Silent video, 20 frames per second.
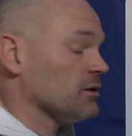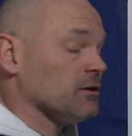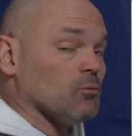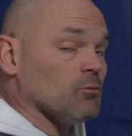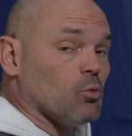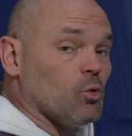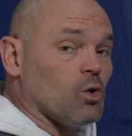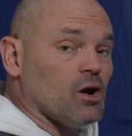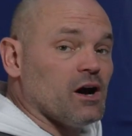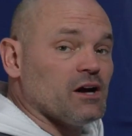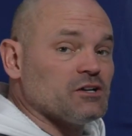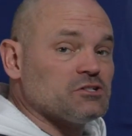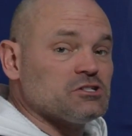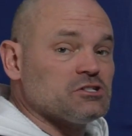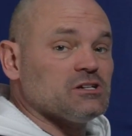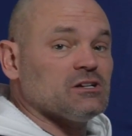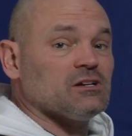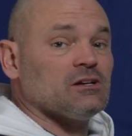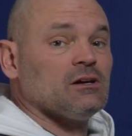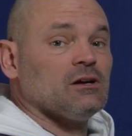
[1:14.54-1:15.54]
and
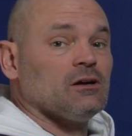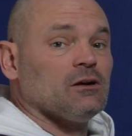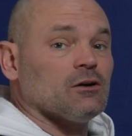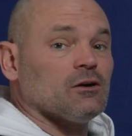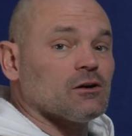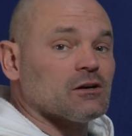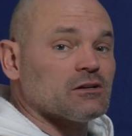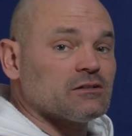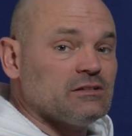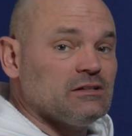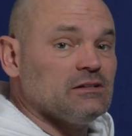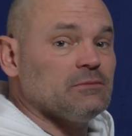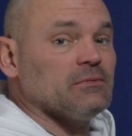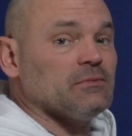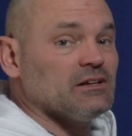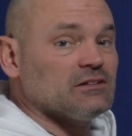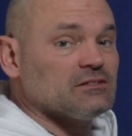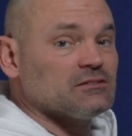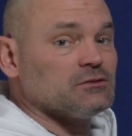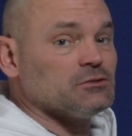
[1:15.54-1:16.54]
watching our
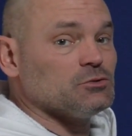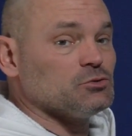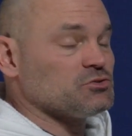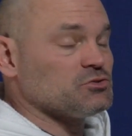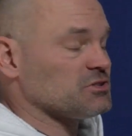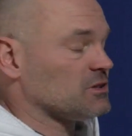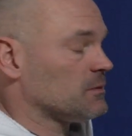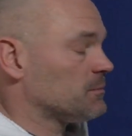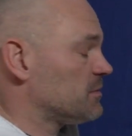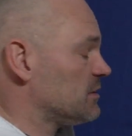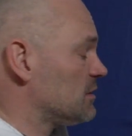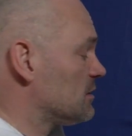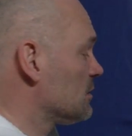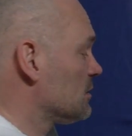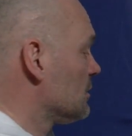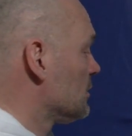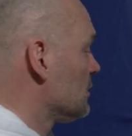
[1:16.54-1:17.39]
teammates do something.